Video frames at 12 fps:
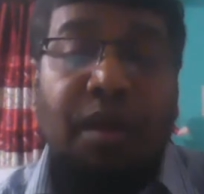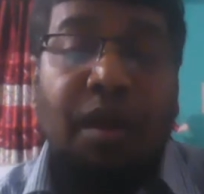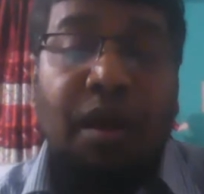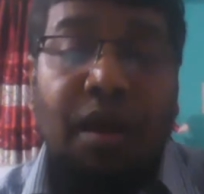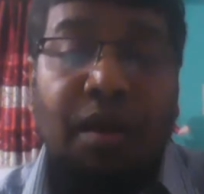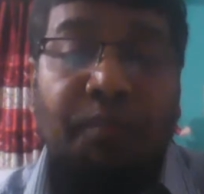
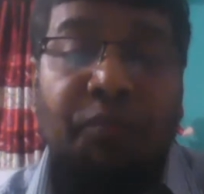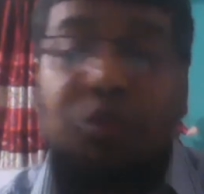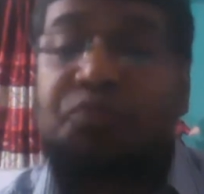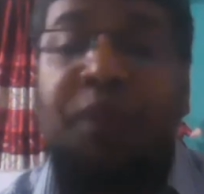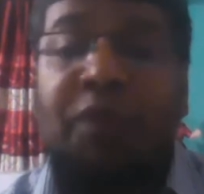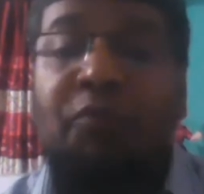
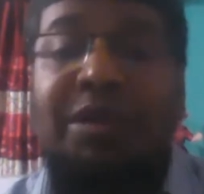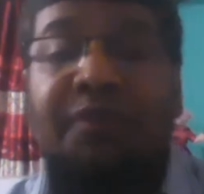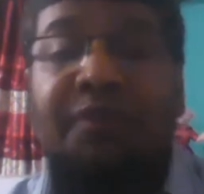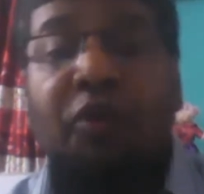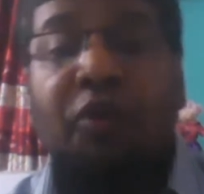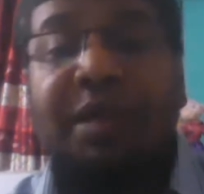Prospero was the
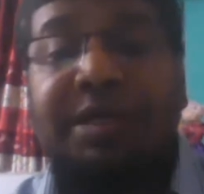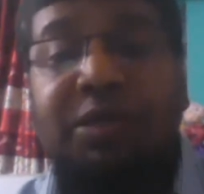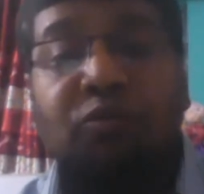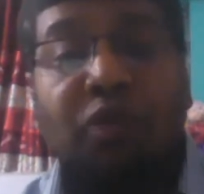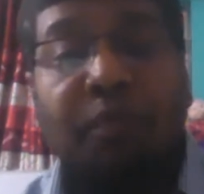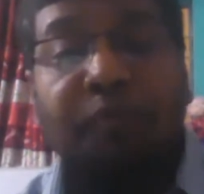former
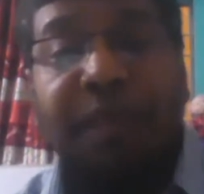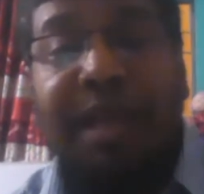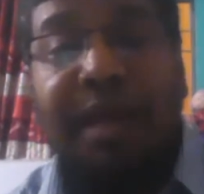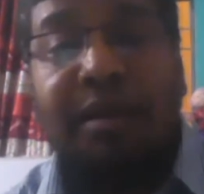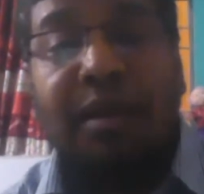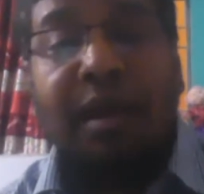Duke of
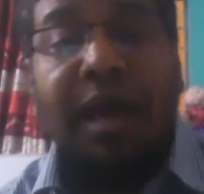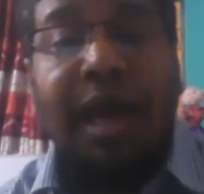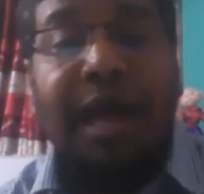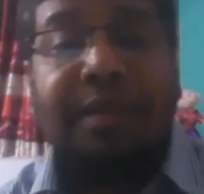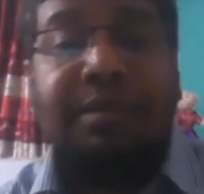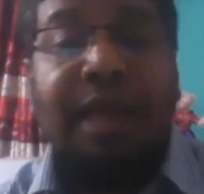Milan,
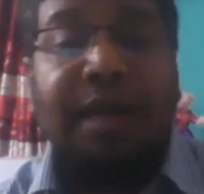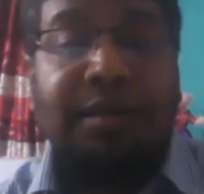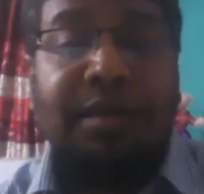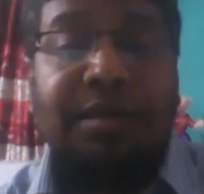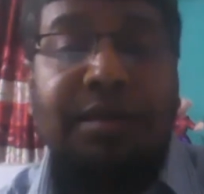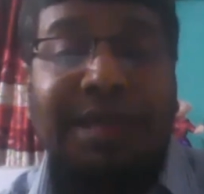and that
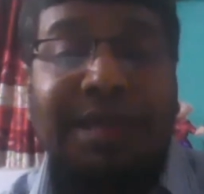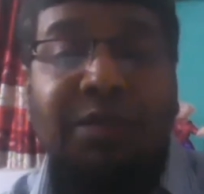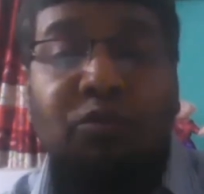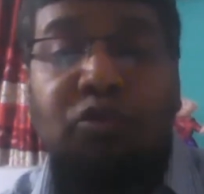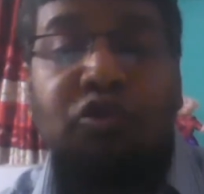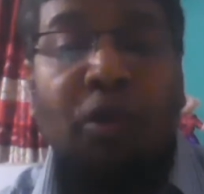
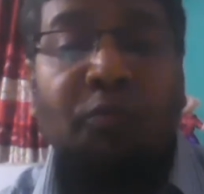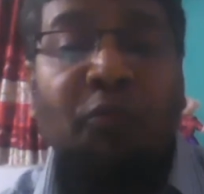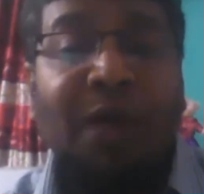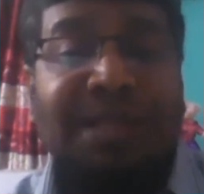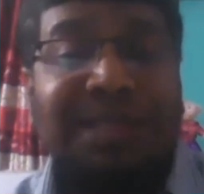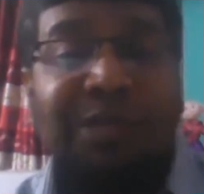dukedom
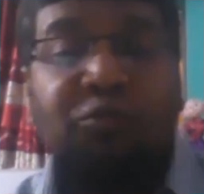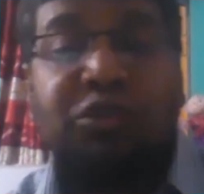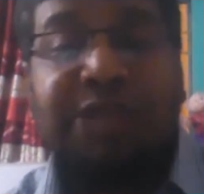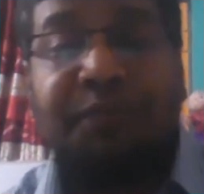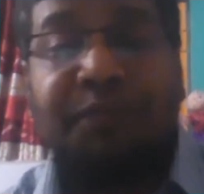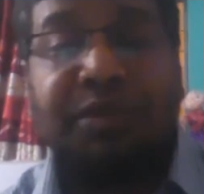was
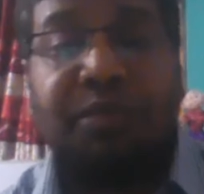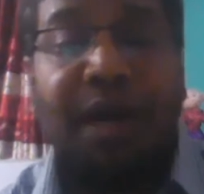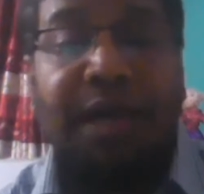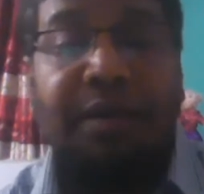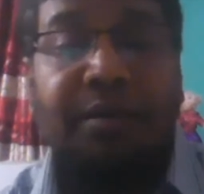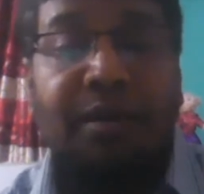usurped
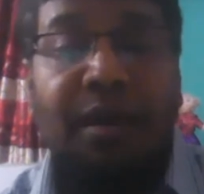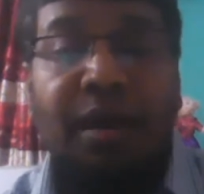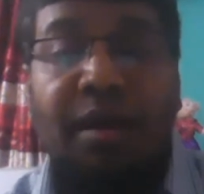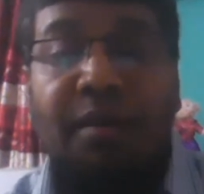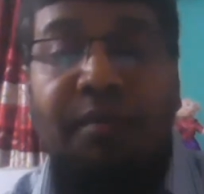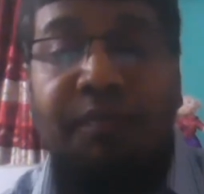by
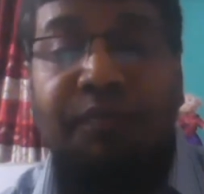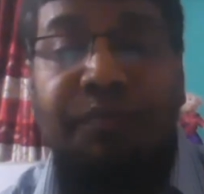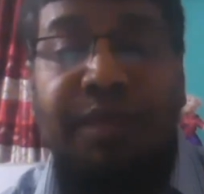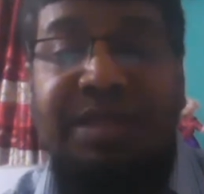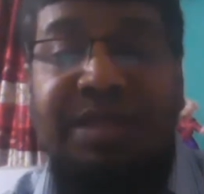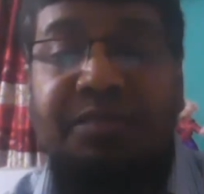
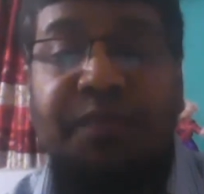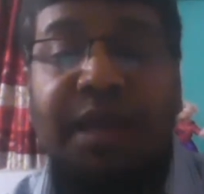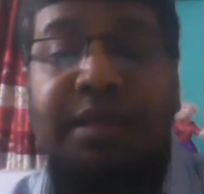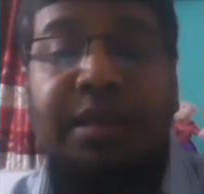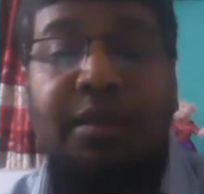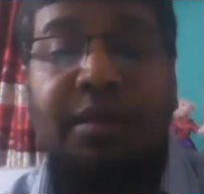his
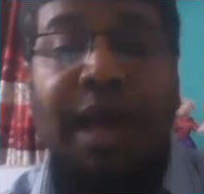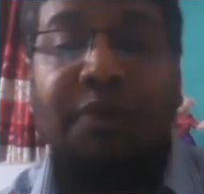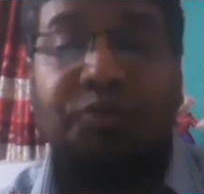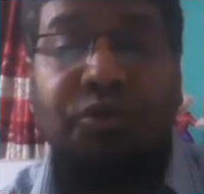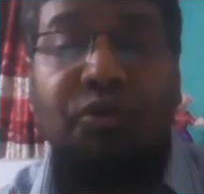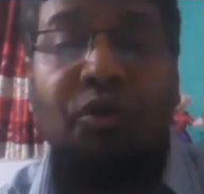brother
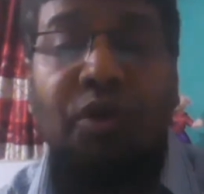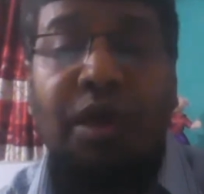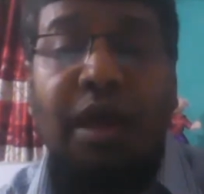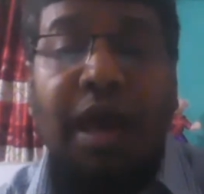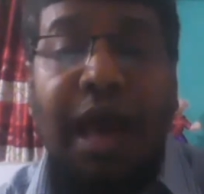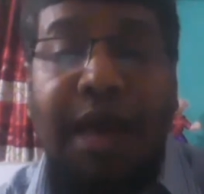Antonio.
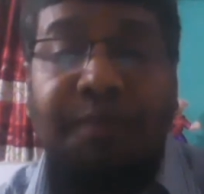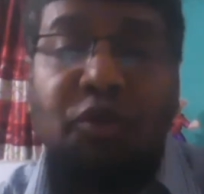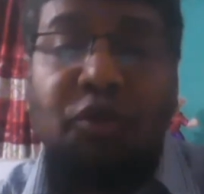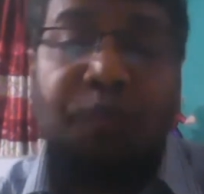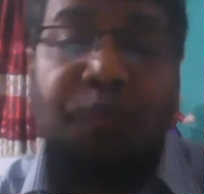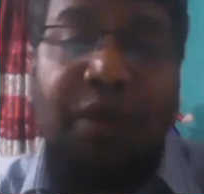And
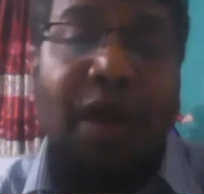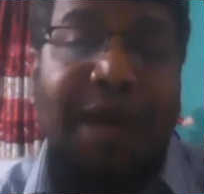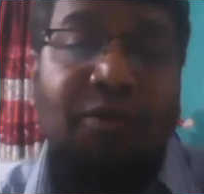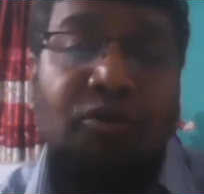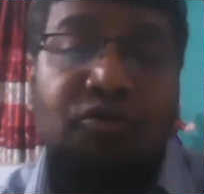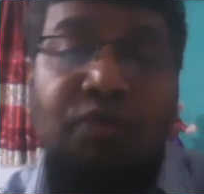Prospero
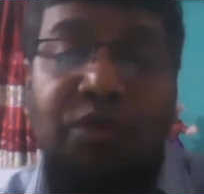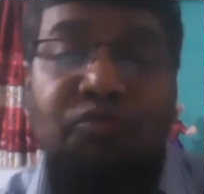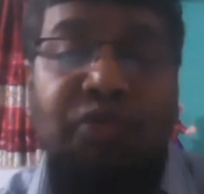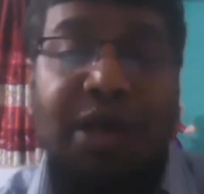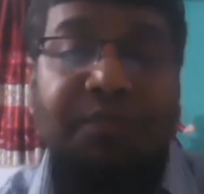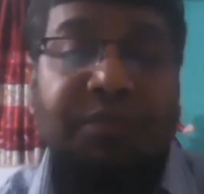had also
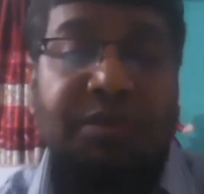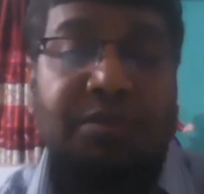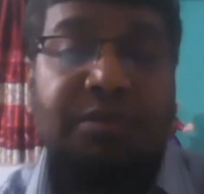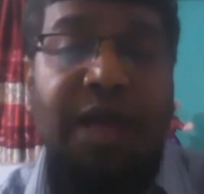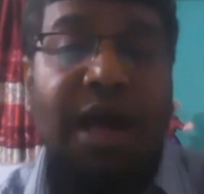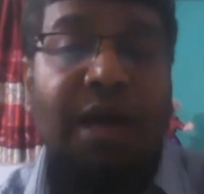usurped
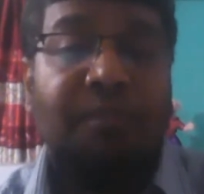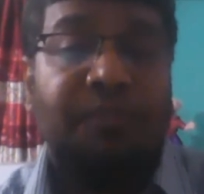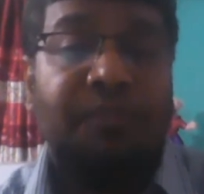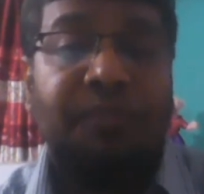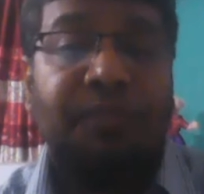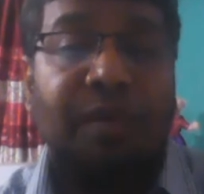the
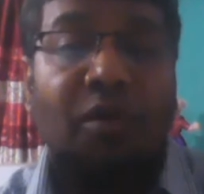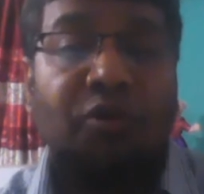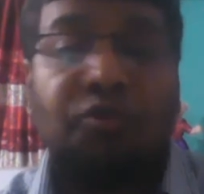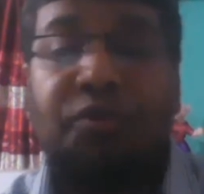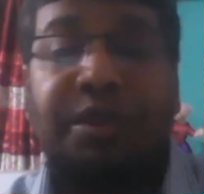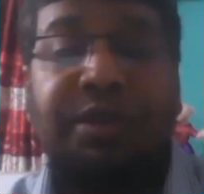
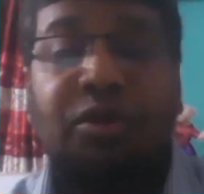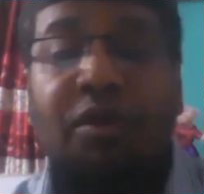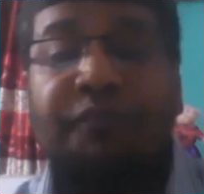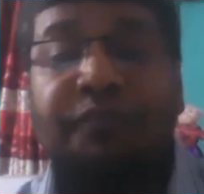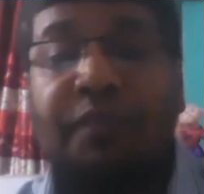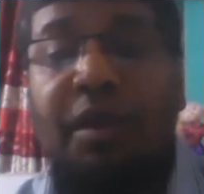authority of